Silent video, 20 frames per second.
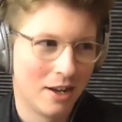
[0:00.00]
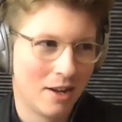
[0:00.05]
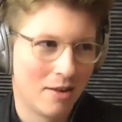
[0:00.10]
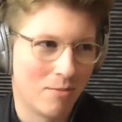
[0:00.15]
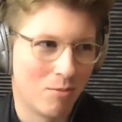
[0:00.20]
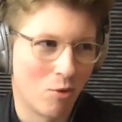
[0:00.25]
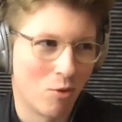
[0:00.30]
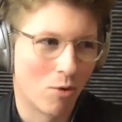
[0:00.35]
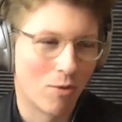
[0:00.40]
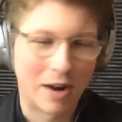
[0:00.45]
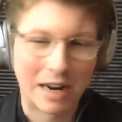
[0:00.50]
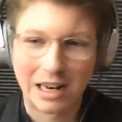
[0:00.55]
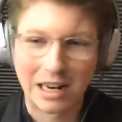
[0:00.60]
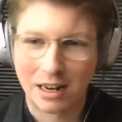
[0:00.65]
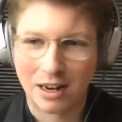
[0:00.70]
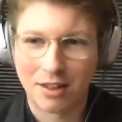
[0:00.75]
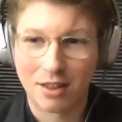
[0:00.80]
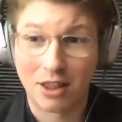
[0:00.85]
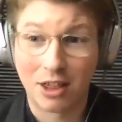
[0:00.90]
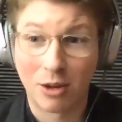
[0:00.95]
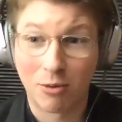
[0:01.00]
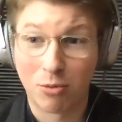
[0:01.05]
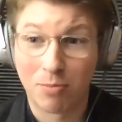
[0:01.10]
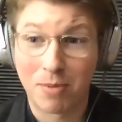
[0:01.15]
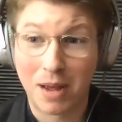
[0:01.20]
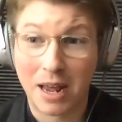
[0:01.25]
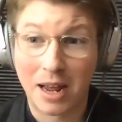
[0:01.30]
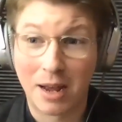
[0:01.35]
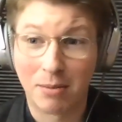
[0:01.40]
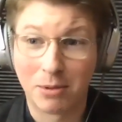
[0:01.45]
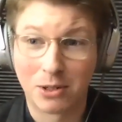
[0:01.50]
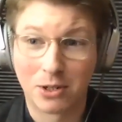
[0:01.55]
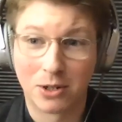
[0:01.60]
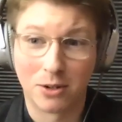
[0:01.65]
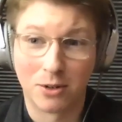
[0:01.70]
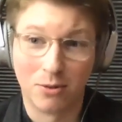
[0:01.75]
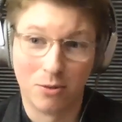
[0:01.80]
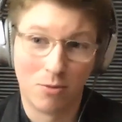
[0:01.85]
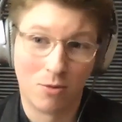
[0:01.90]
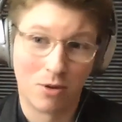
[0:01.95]
more readily than they would be able
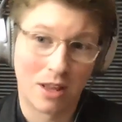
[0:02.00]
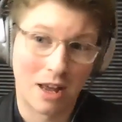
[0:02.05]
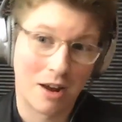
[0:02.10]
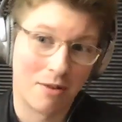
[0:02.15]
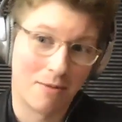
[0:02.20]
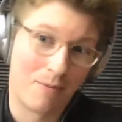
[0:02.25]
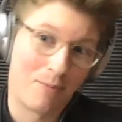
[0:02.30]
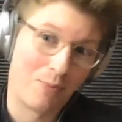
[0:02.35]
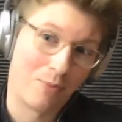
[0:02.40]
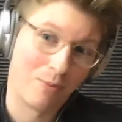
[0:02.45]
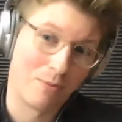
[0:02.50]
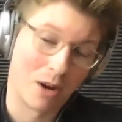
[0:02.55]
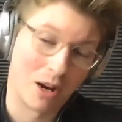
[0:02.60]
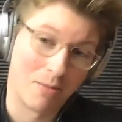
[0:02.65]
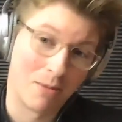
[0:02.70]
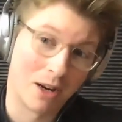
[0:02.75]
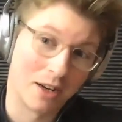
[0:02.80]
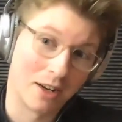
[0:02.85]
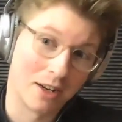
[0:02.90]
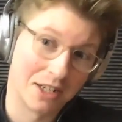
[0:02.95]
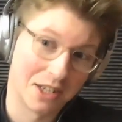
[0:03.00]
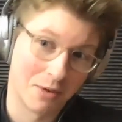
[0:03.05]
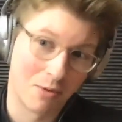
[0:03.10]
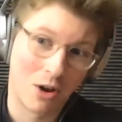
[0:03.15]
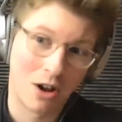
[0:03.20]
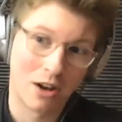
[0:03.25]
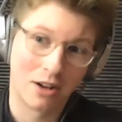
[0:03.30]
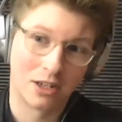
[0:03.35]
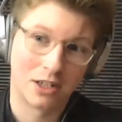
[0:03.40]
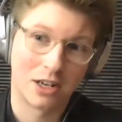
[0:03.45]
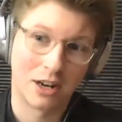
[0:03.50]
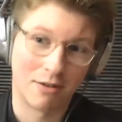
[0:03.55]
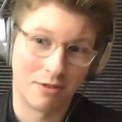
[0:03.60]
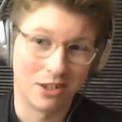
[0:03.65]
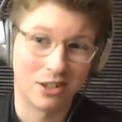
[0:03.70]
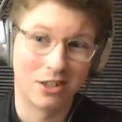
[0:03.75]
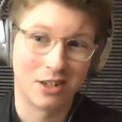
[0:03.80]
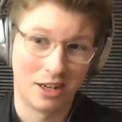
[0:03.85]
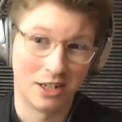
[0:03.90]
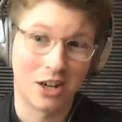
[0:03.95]
to without MoneyButton, because the wallet stuff
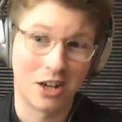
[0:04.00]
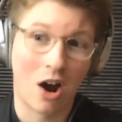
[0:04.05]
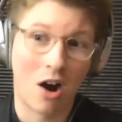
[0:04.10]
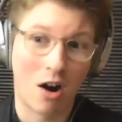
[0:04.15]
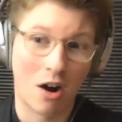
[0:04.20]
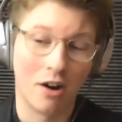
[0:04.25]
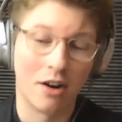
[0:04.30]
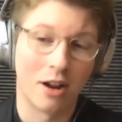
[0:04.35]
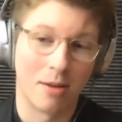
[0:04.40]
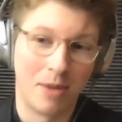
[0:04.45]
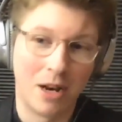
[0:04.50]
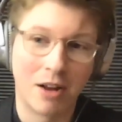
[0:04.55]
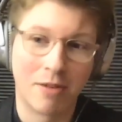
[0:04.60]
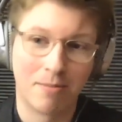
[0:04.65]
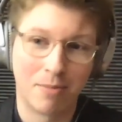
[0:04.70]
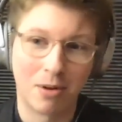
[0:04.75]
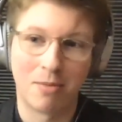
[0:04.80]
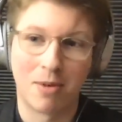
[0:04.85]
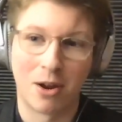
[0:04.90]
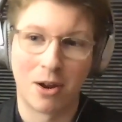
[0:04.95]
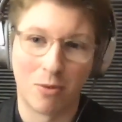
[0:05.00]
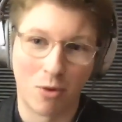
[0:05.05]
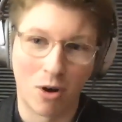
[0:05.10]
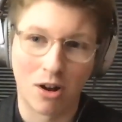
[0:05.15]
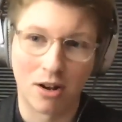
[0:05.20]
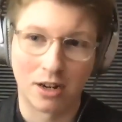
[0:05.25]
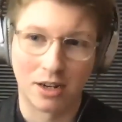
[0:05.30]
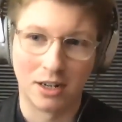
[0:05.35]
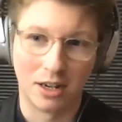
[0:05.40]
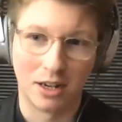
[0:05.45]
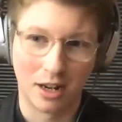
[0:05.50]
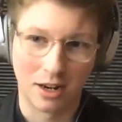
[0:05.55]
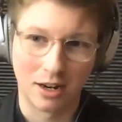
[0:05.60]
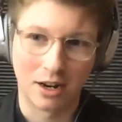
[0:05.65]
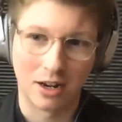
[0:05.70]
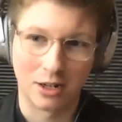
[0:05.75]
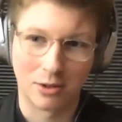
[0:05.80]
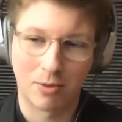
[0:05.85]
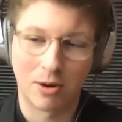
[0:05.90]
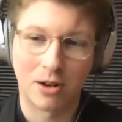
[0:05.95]
is hard. I mean, I've built my own wallet
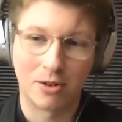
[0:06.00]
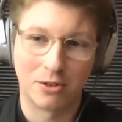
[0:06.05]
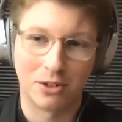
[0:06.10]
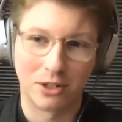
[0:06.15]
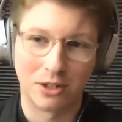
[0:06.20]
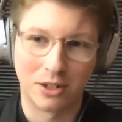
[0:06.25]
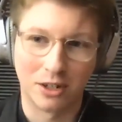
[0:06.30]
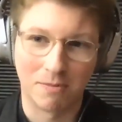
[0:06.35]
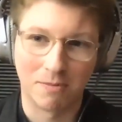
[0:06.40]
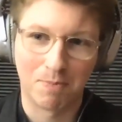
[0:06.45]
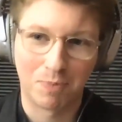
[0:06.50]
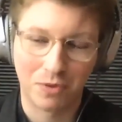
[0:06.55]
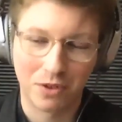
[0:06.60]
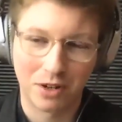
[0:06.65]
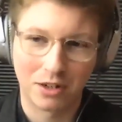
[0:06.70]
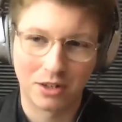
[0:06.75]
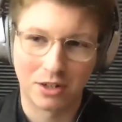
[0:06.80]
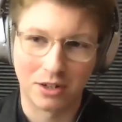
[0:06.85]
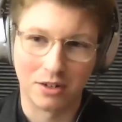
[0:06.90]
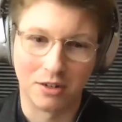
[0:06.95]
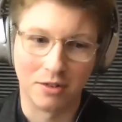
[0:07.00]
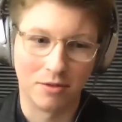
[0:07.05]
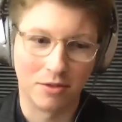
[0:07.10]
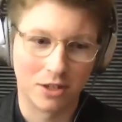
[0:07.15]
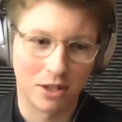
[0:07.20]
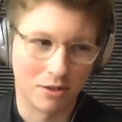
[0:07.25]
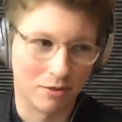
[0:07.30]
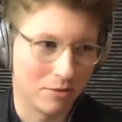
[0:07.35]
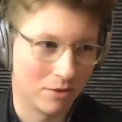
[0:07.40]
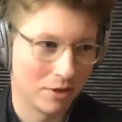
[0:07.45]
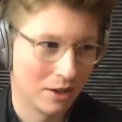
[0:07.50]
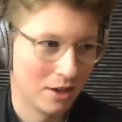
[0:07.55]
as well, just to sort of